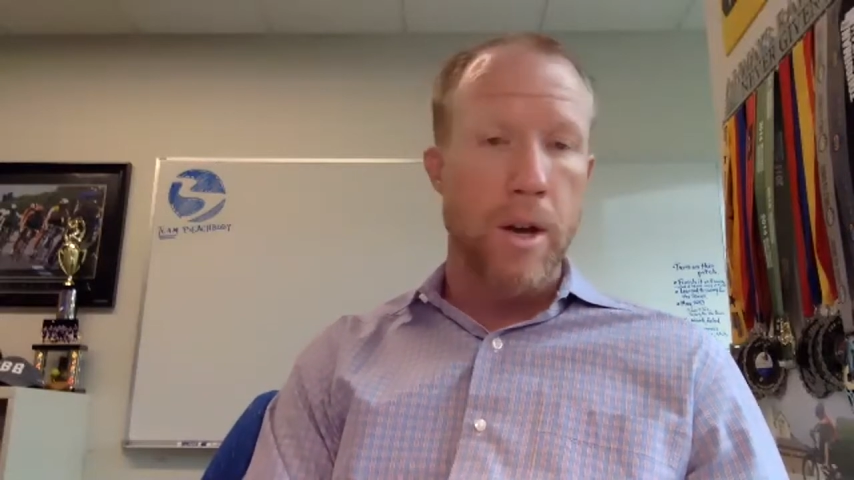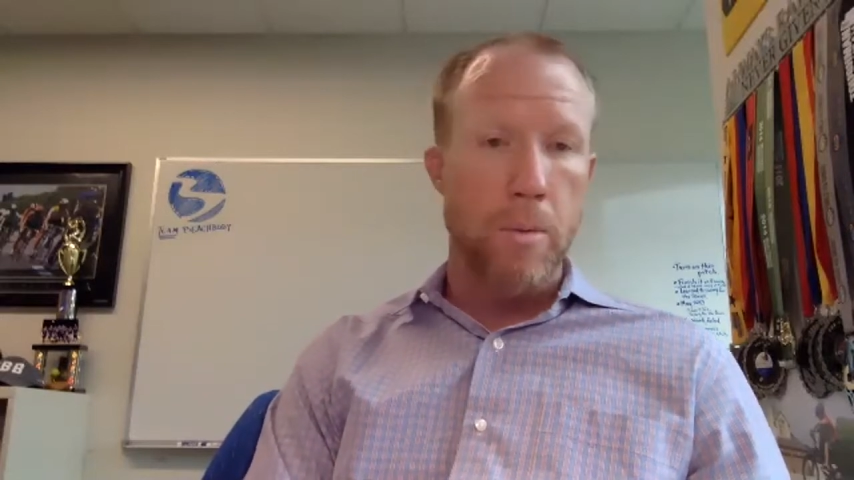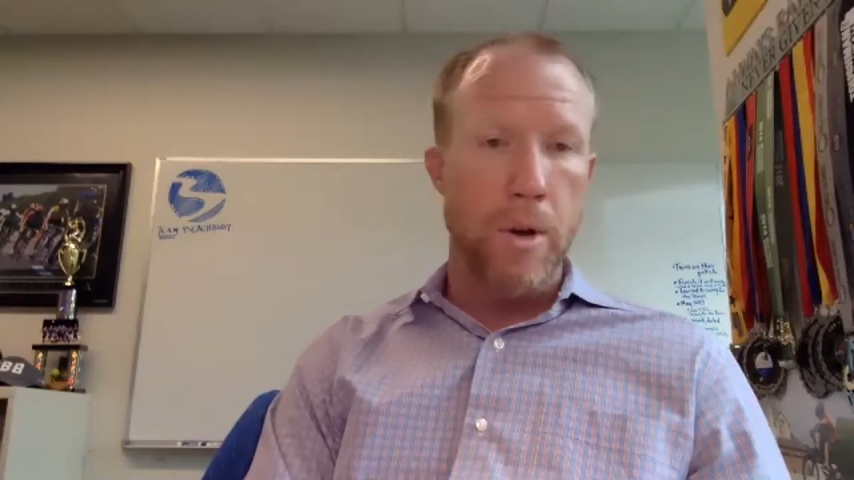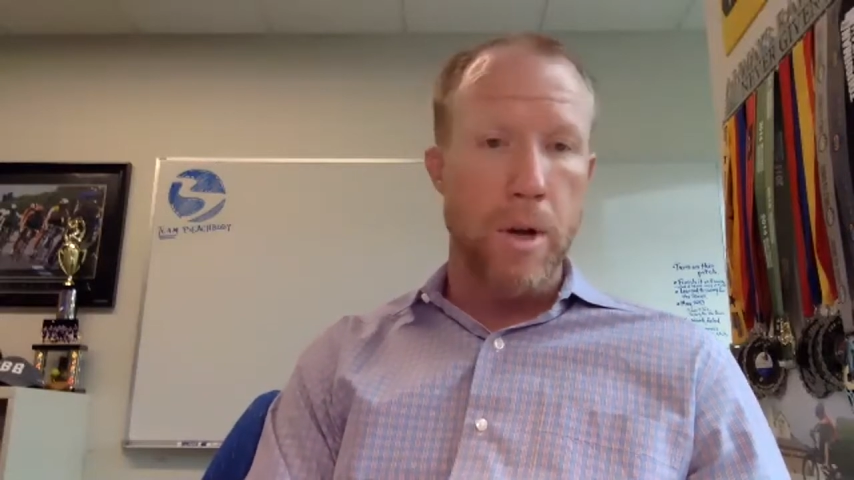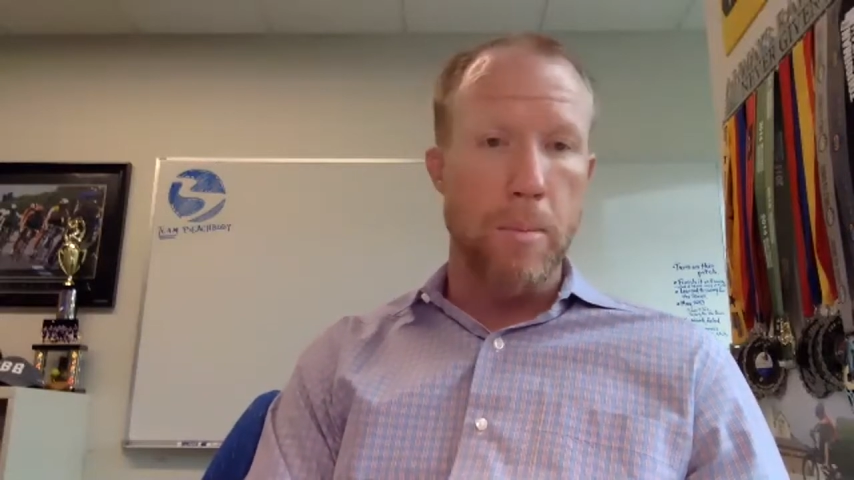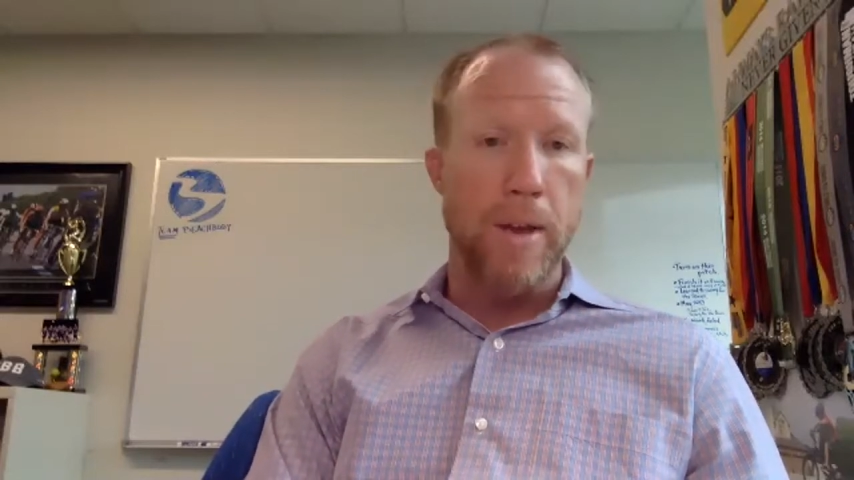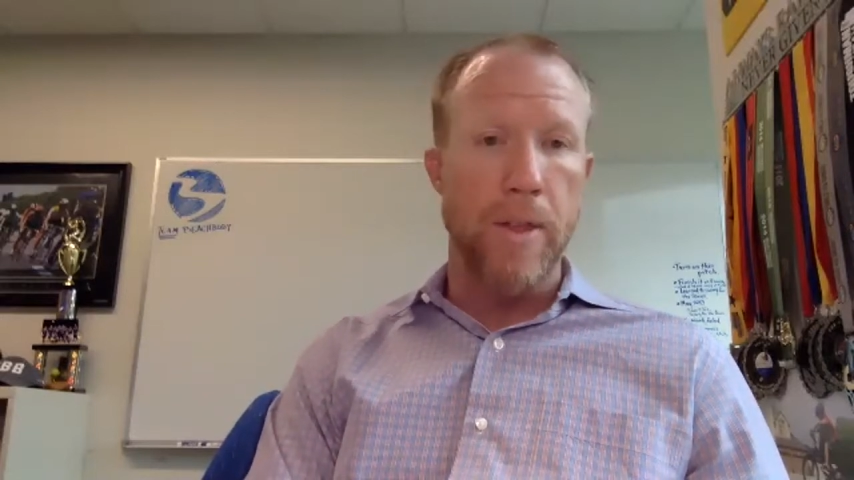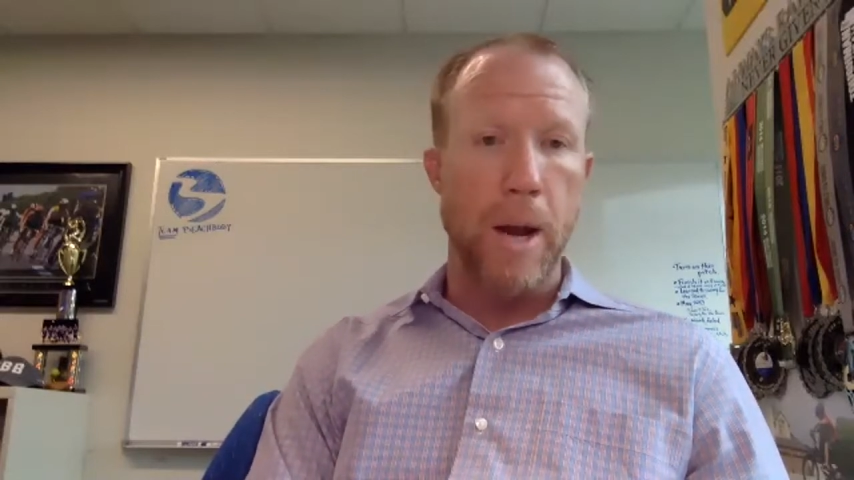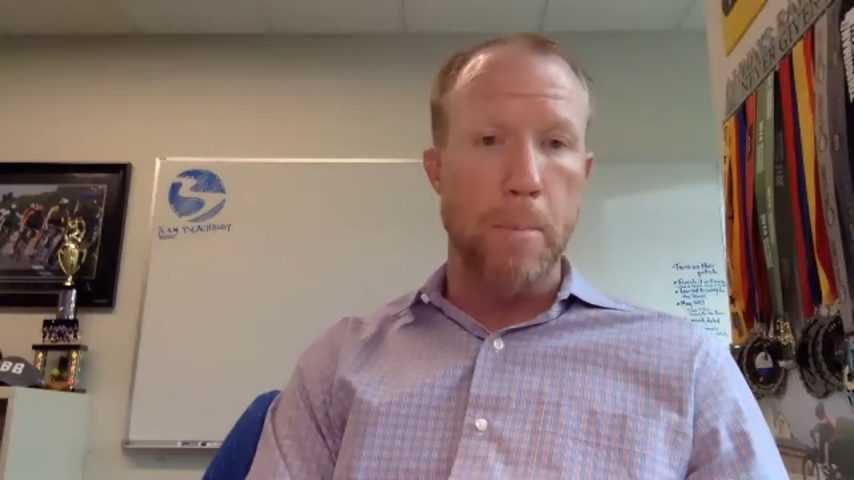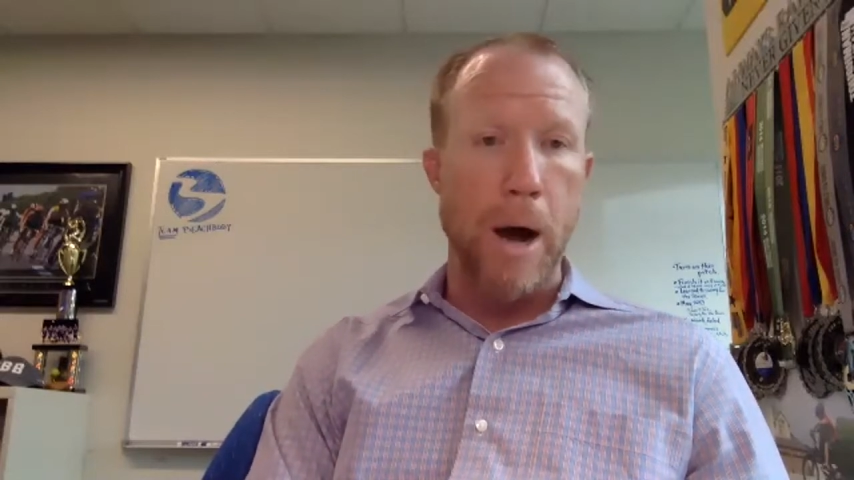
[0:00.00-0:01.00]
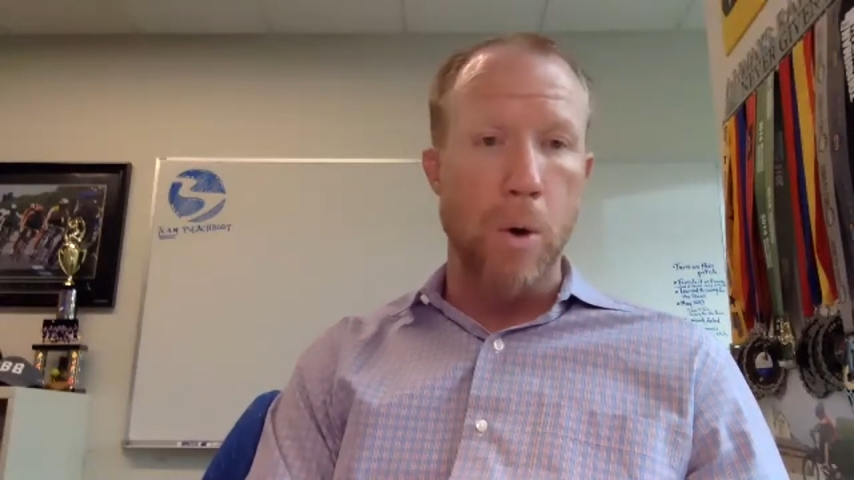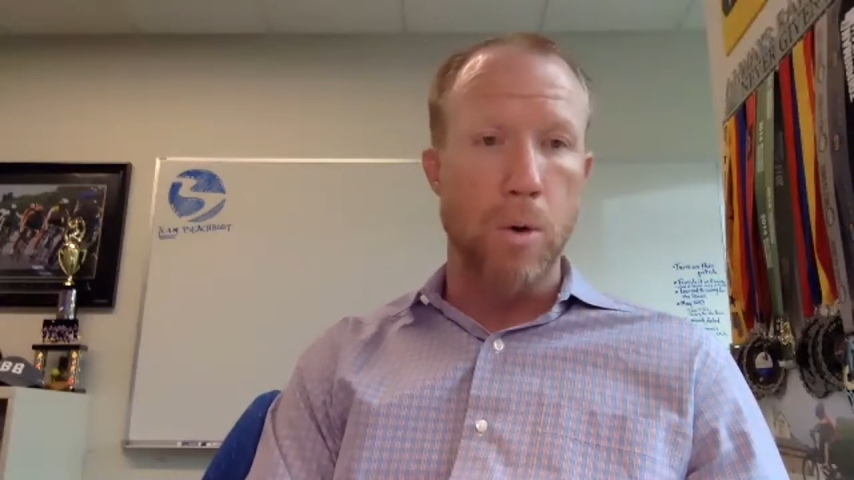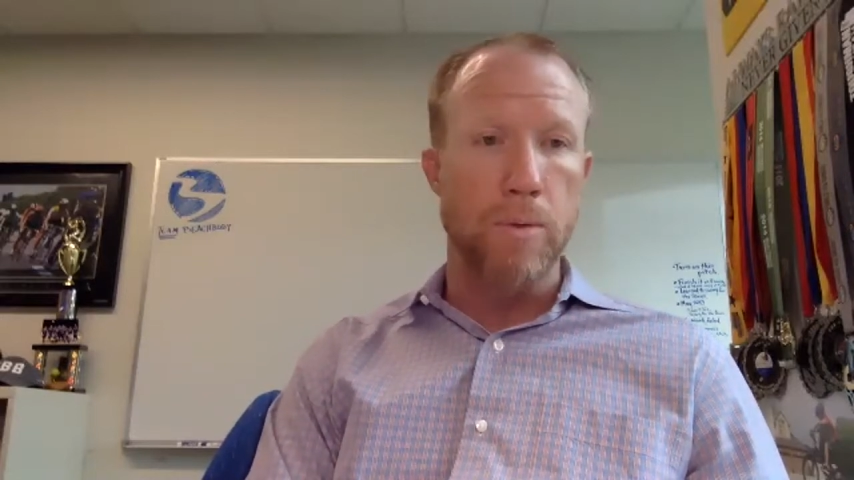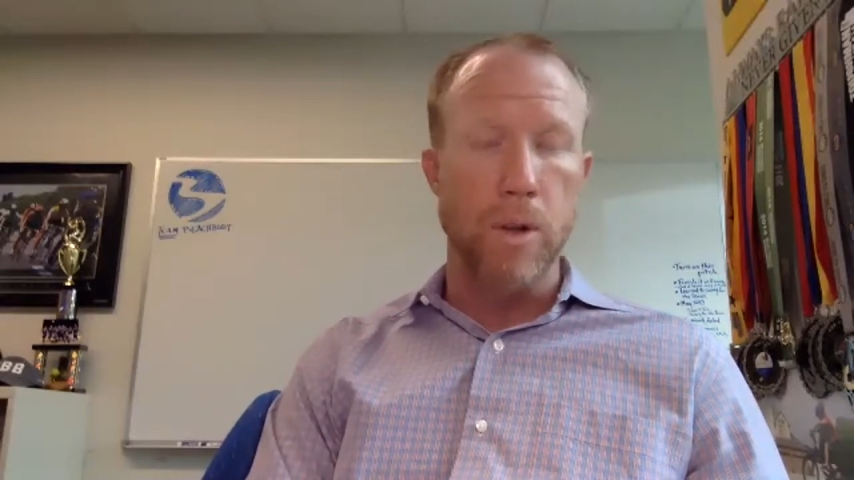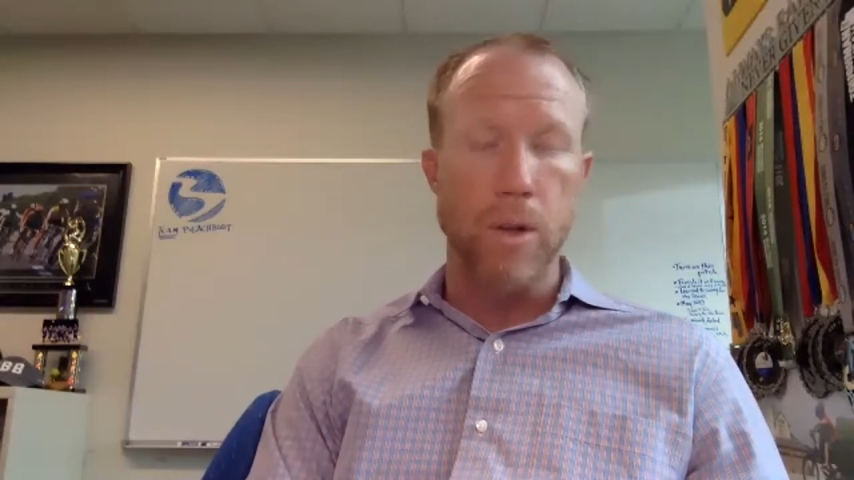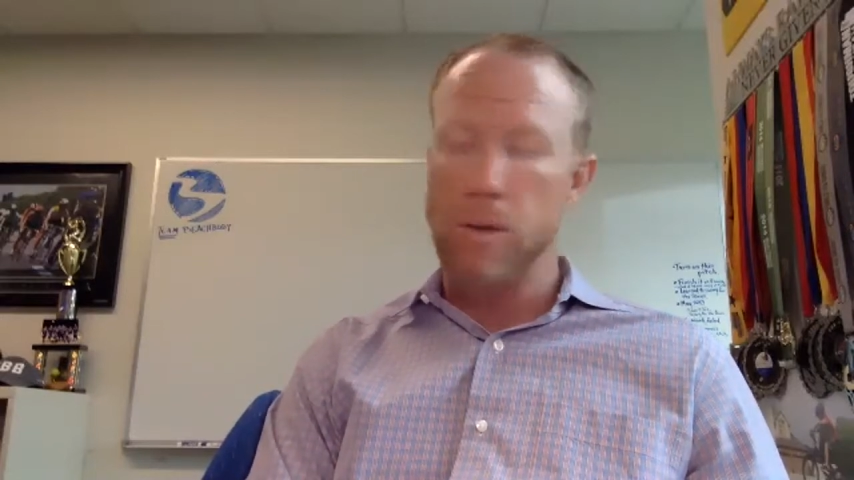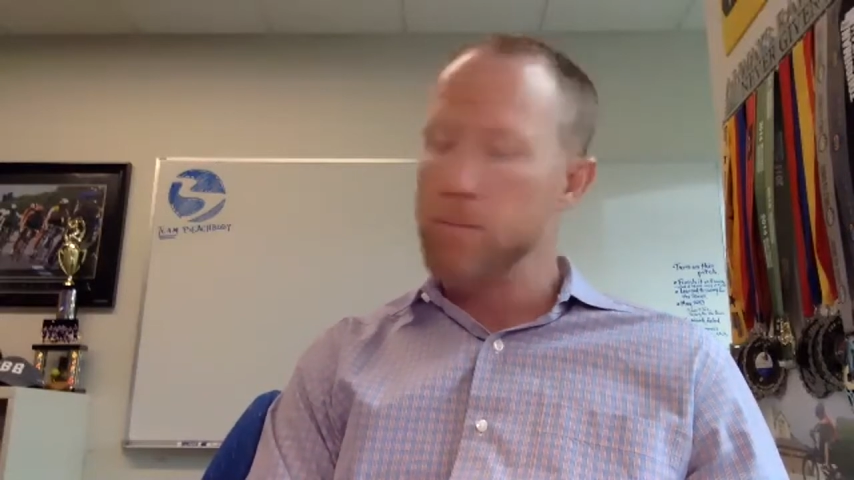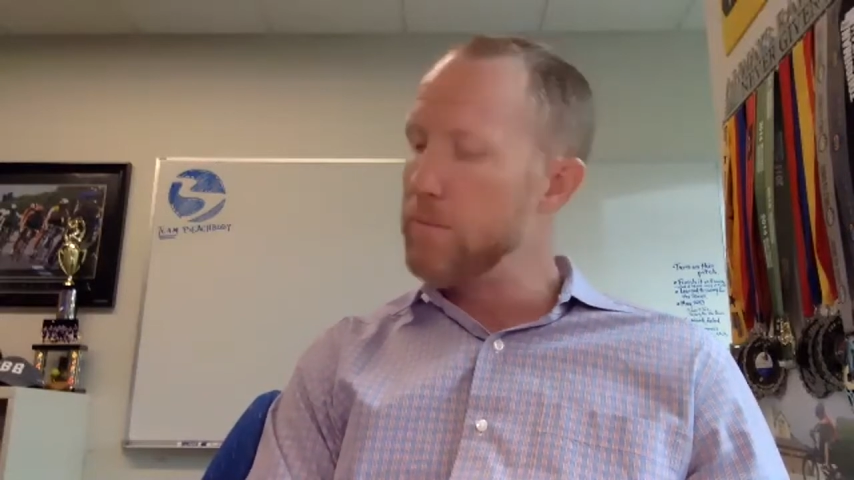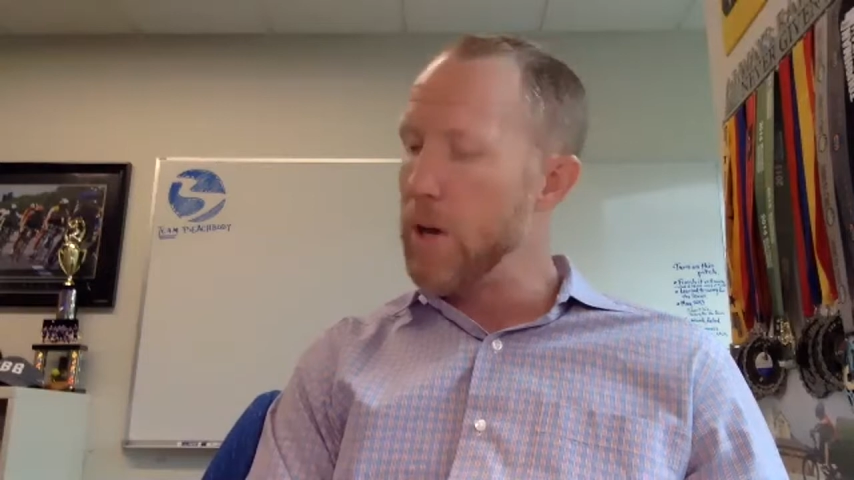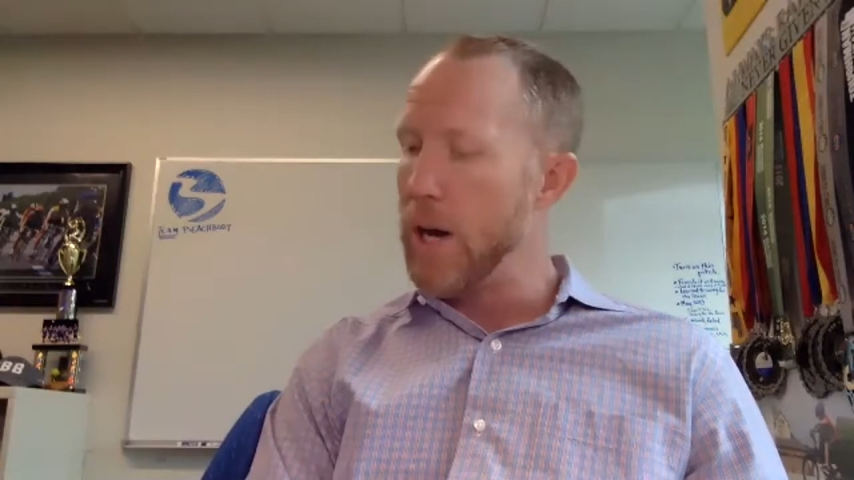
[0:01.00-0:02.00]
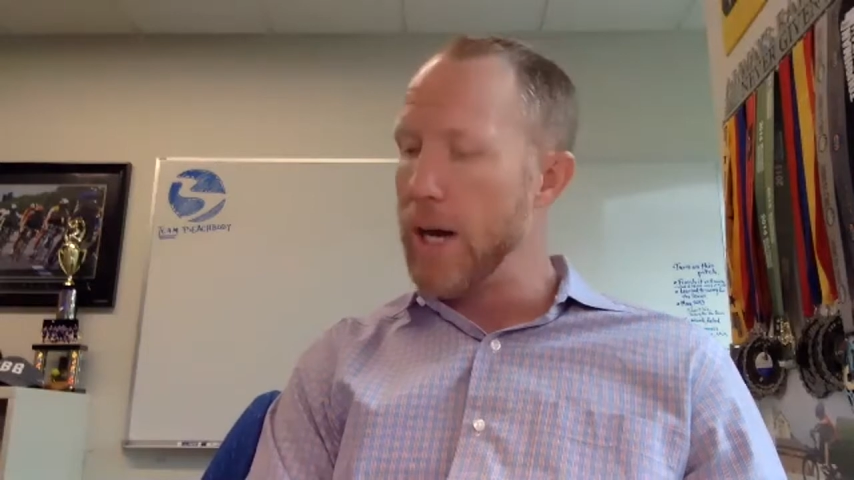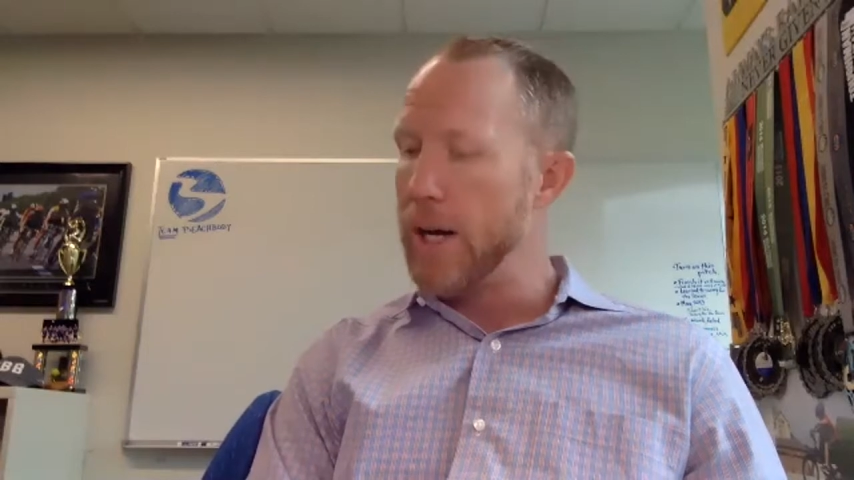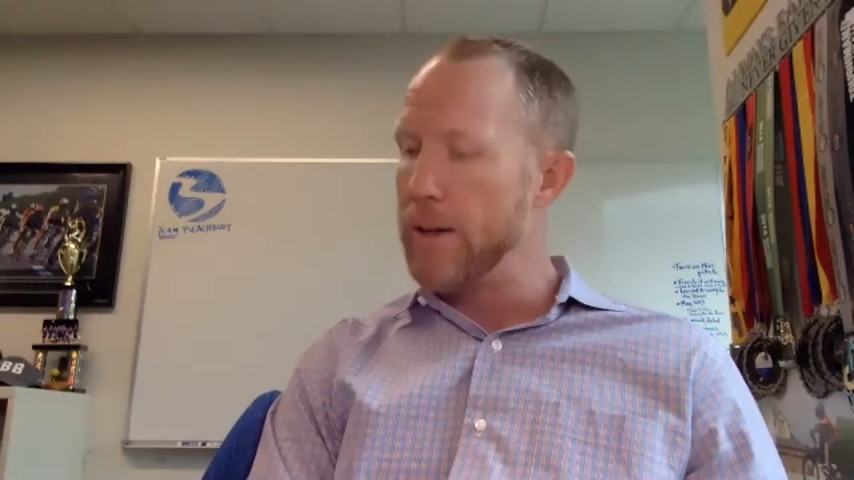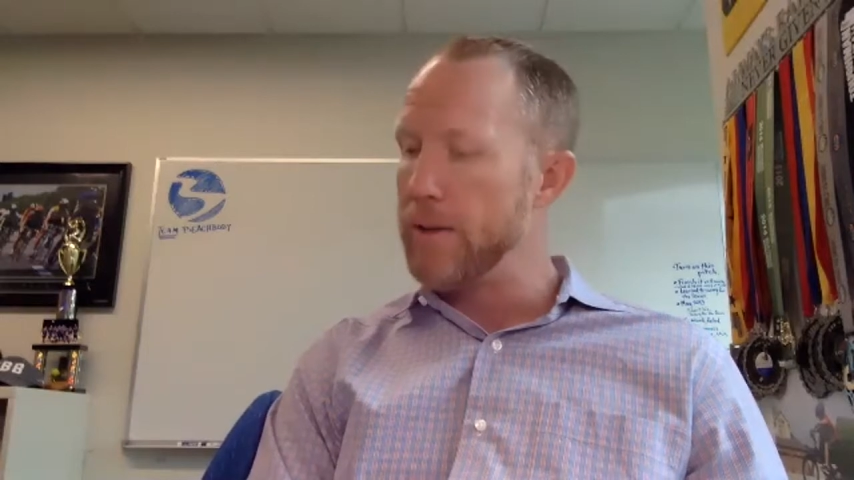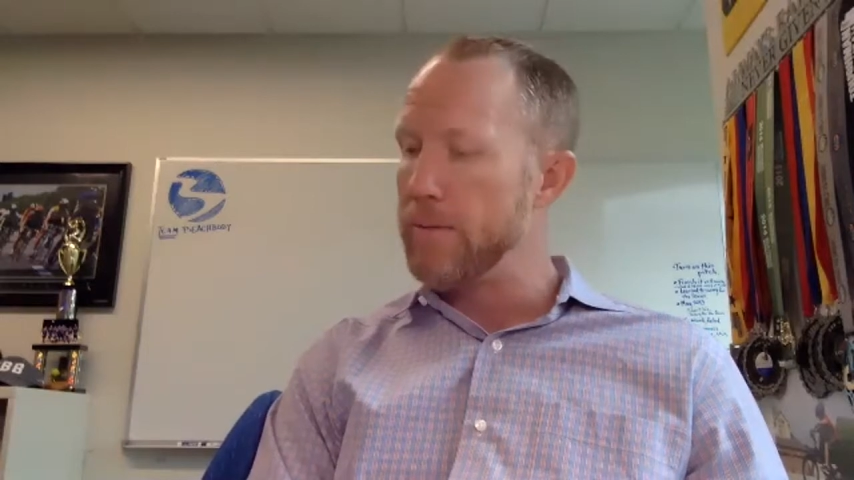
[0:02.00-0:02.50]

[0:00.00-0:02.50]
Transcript: we can make that a powerful uh,